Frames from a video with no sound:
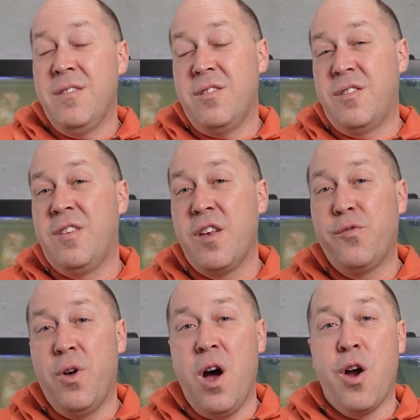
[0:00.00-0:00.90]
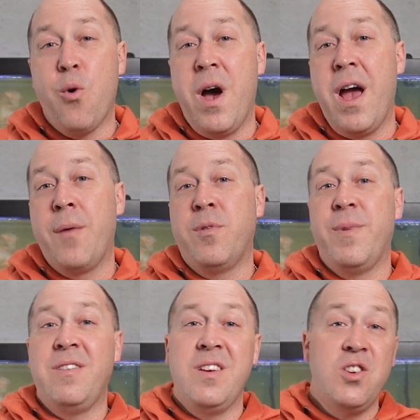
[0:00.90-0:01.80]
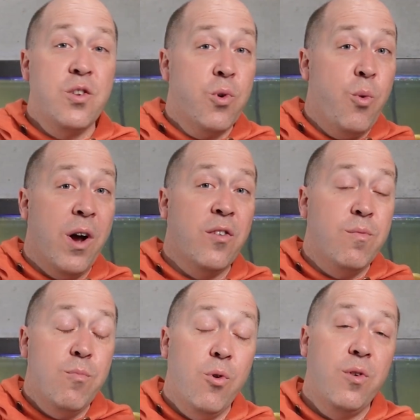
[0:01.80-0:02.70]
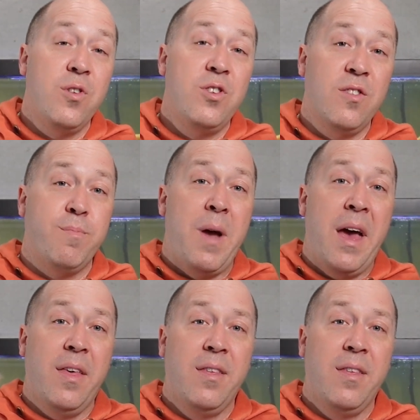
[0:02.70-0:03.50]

successful ROI optimization requires more than just math.